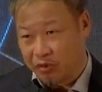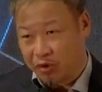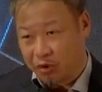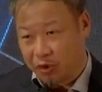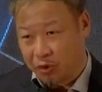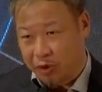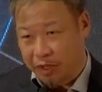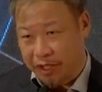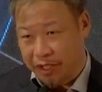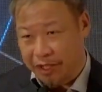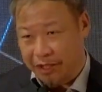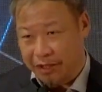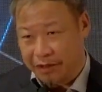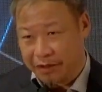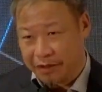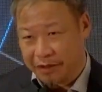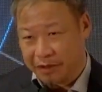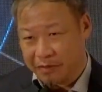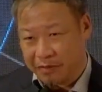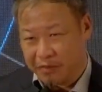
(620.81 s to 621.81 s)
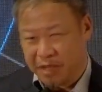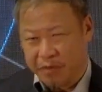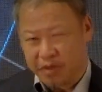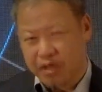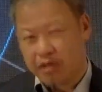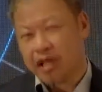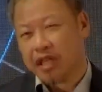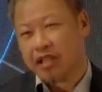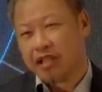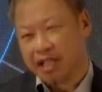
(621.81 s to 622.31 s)
look at. Maybe you
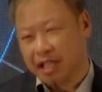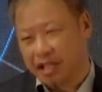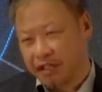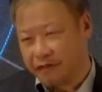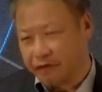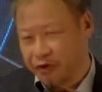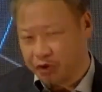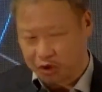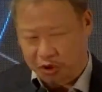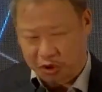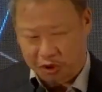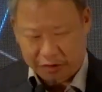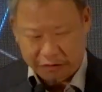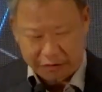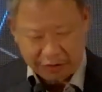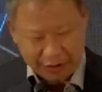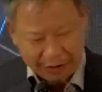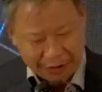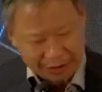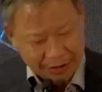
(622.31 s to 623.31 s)
can take a photo of it.